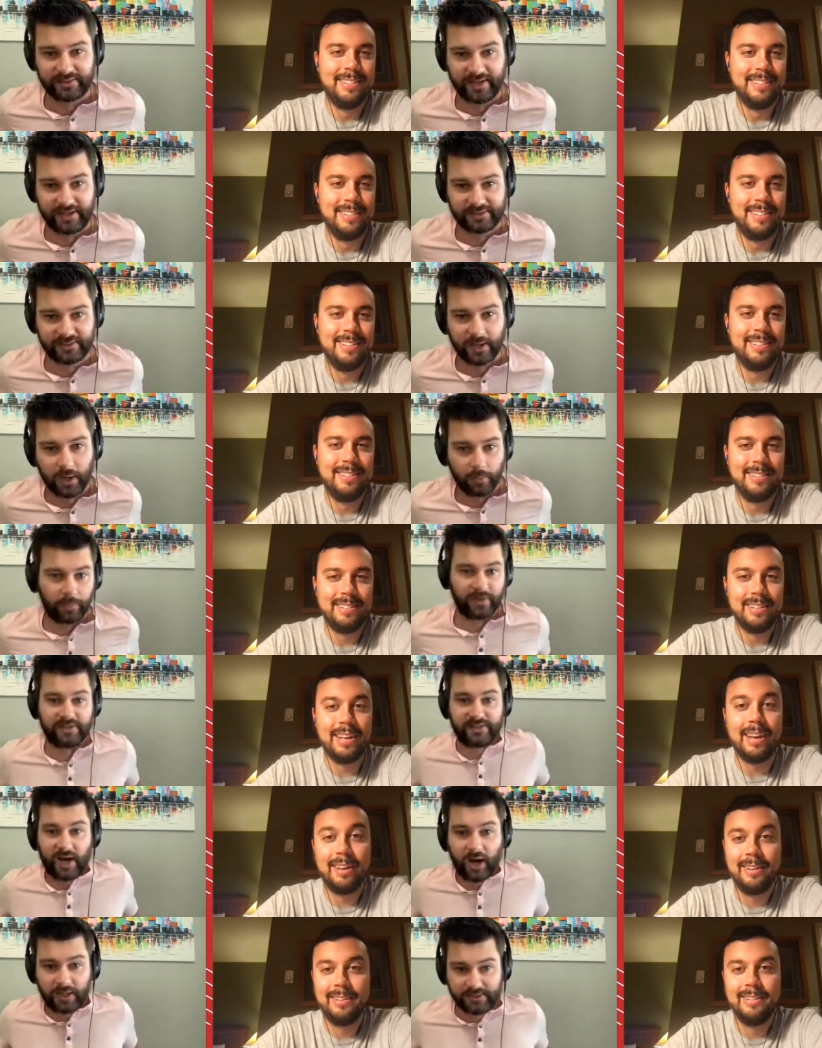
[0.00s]
Speaker 1: list, but
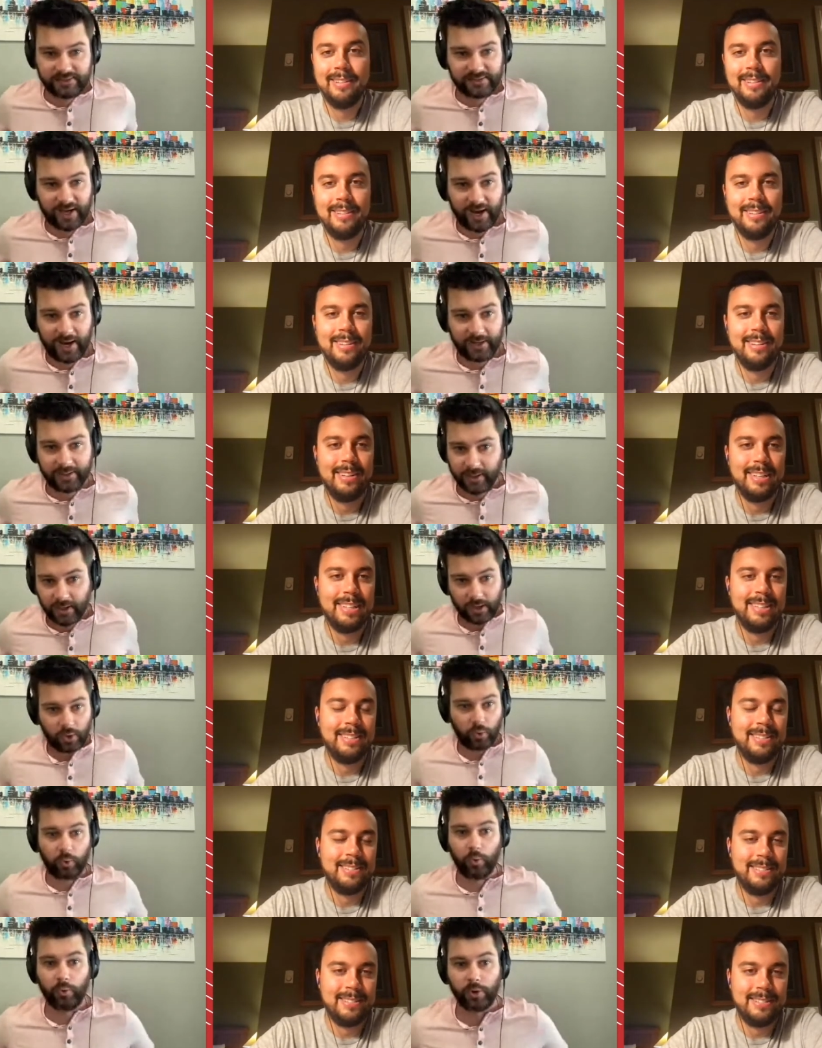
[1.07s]
he's unsigned.
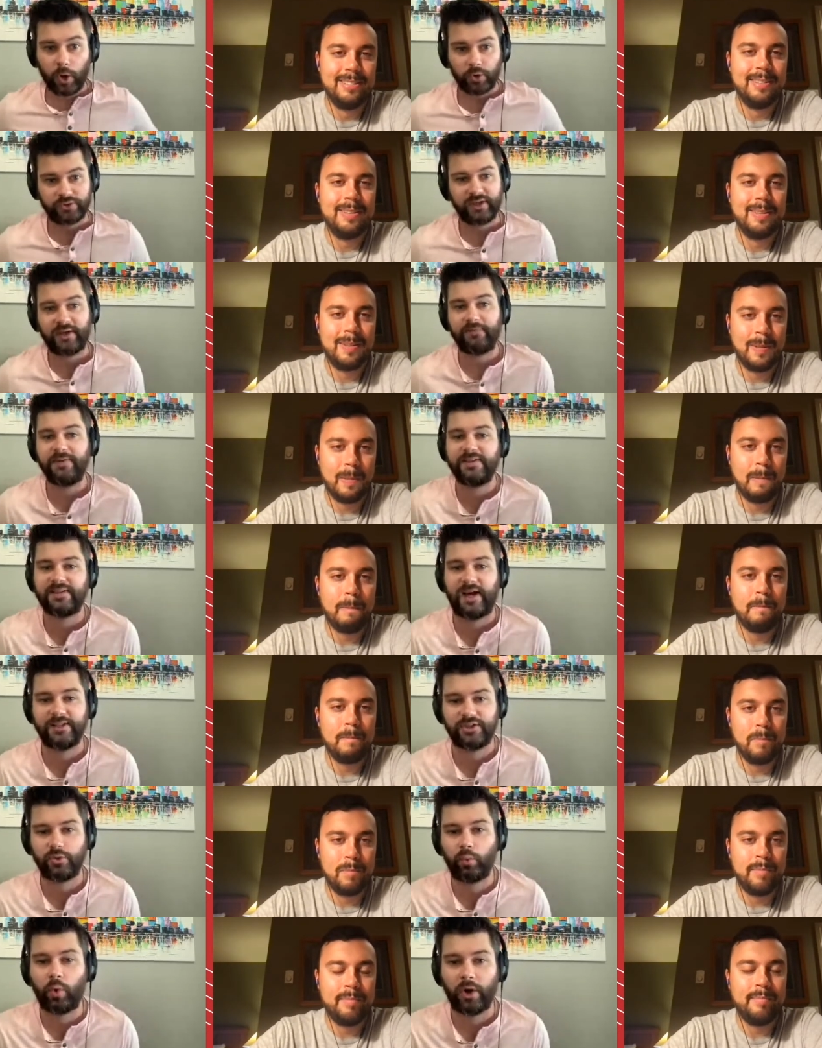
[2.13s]
Who knows? Like, if he
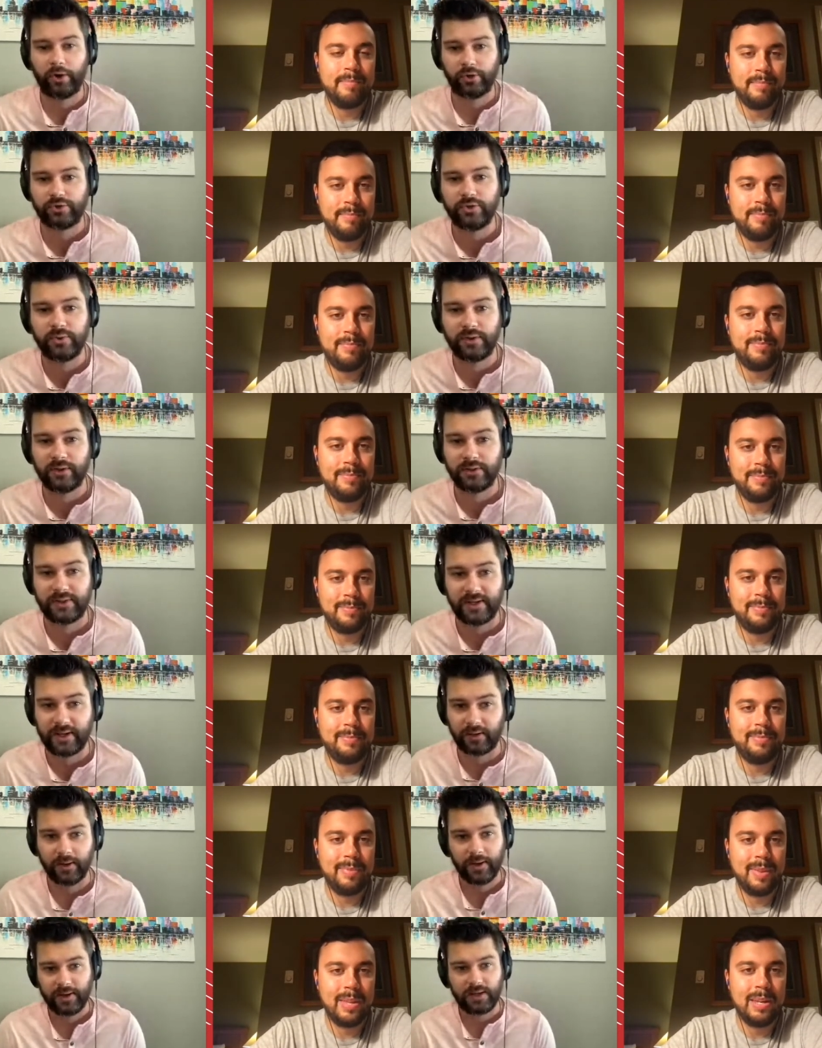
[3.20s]
signs a 1- or 2-year
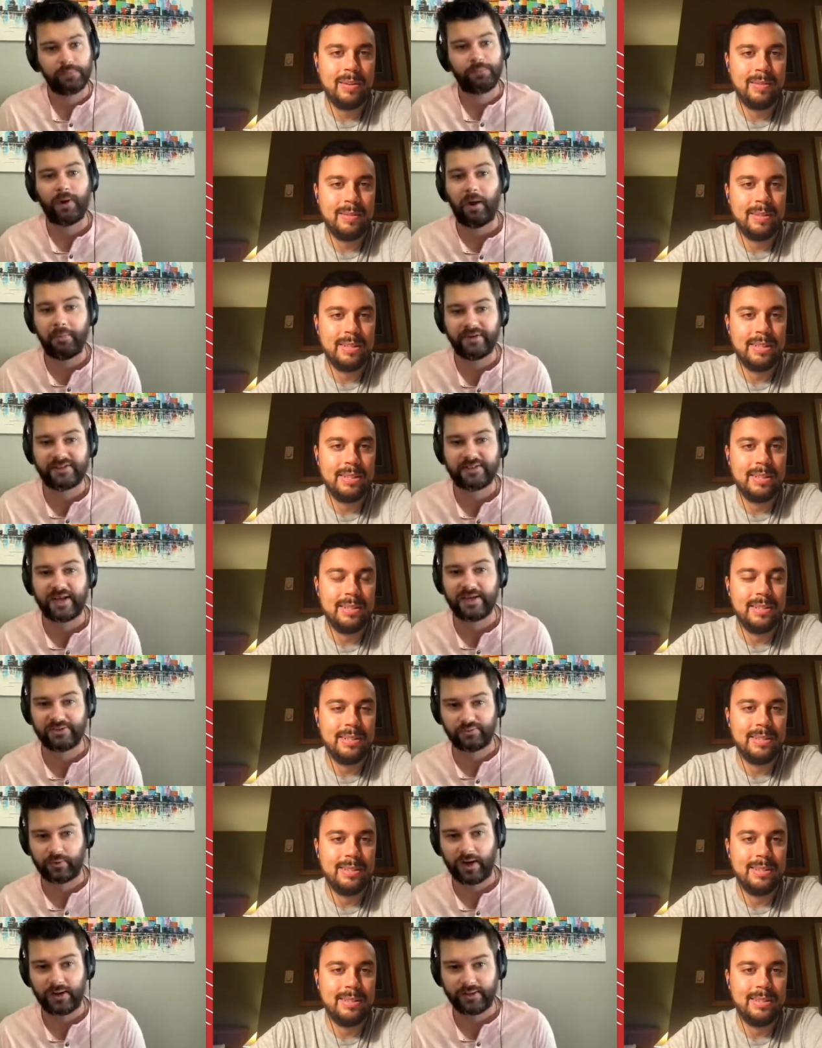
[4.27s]
deal, he probably
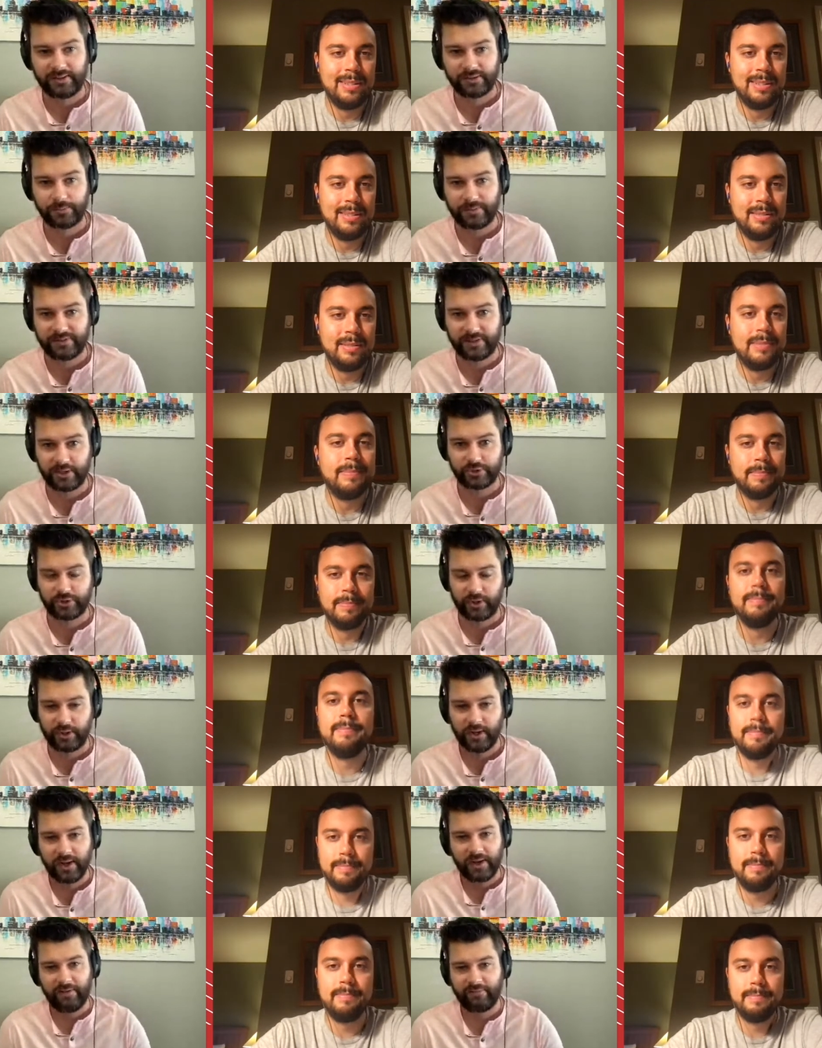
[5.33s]
stays right in this
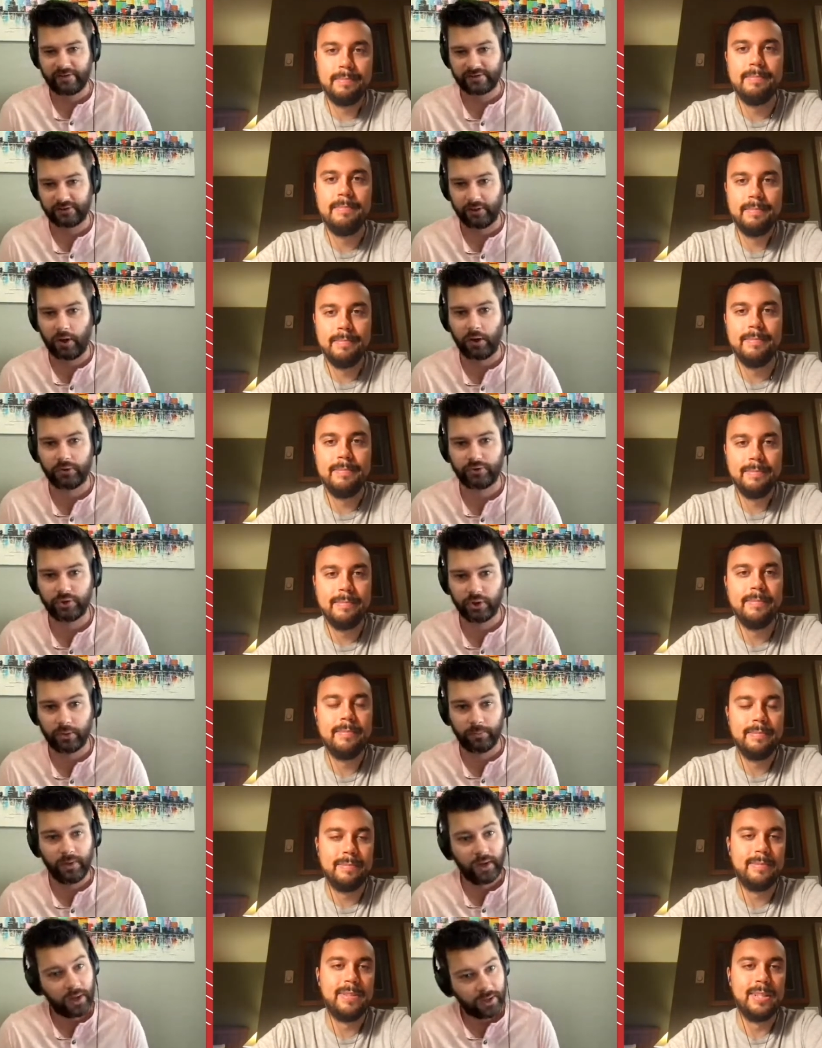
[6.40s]
position. If it's
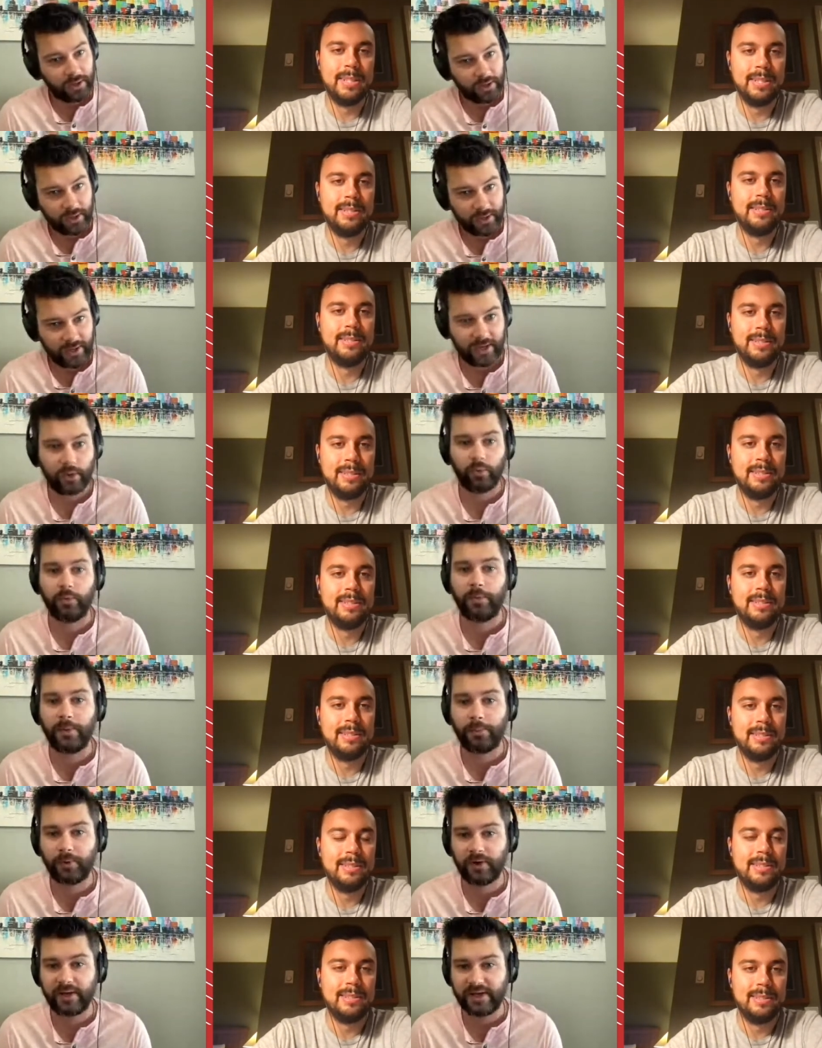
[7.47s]
long-term, it would
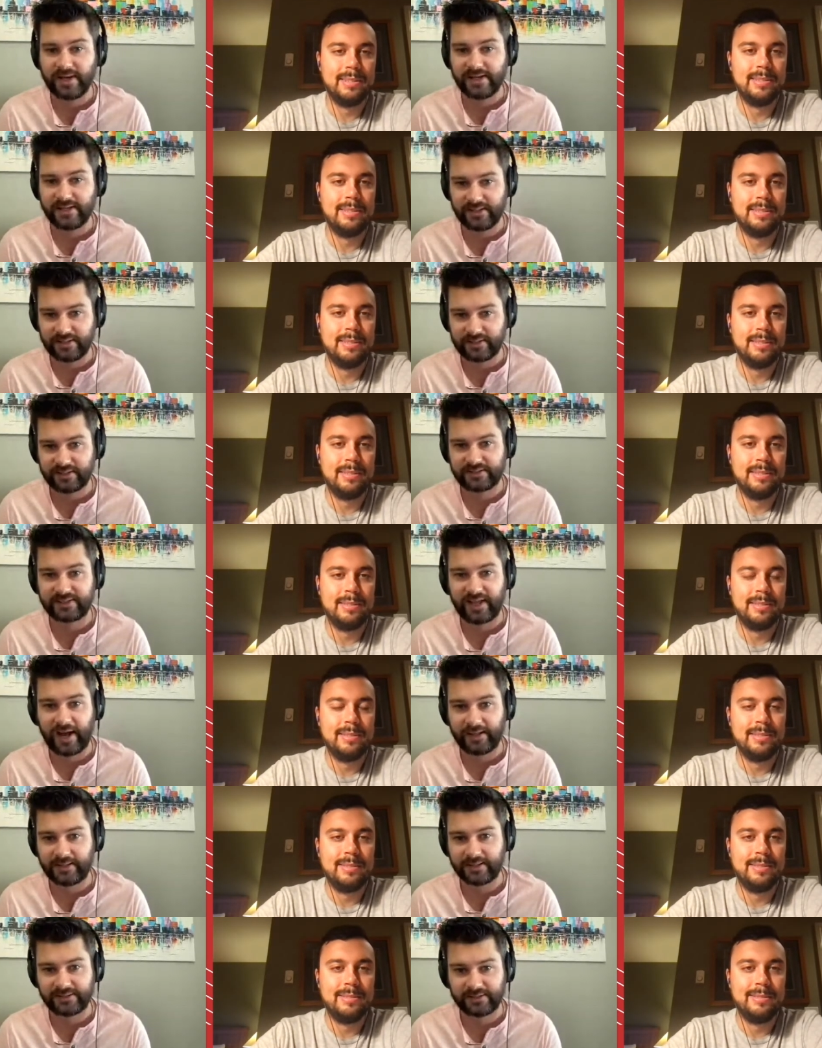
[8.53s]
be pretty easy to
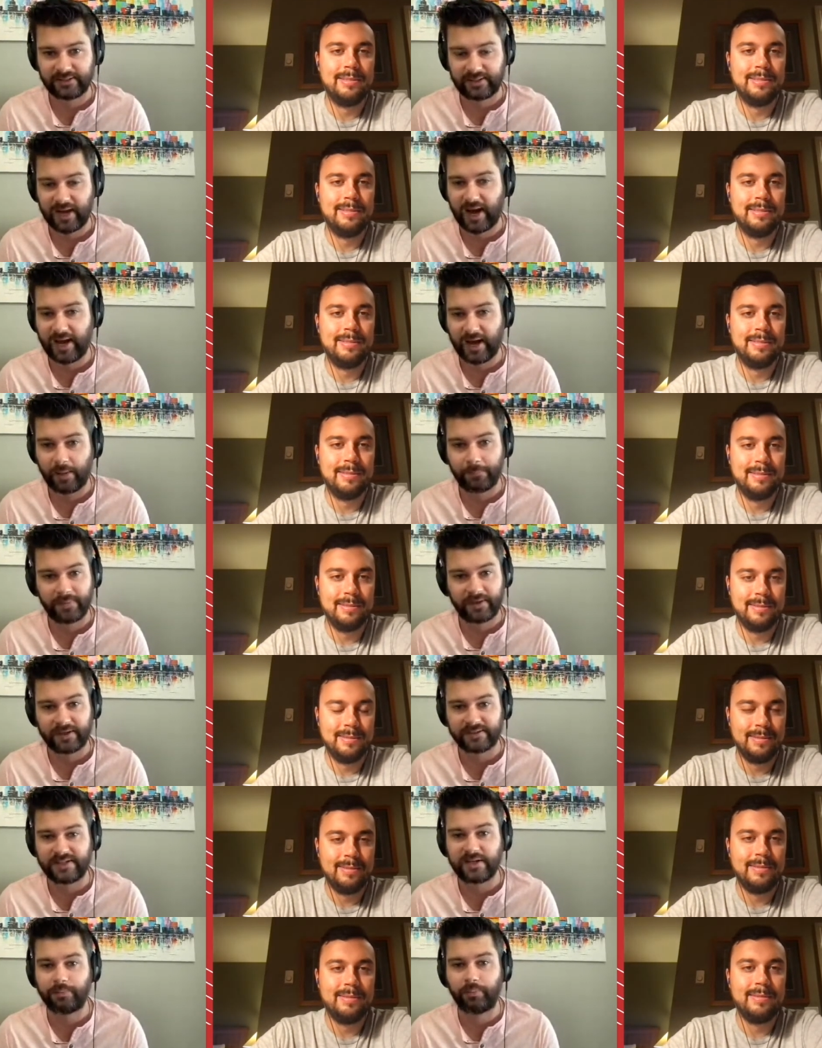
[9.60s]
slide this guy up, because he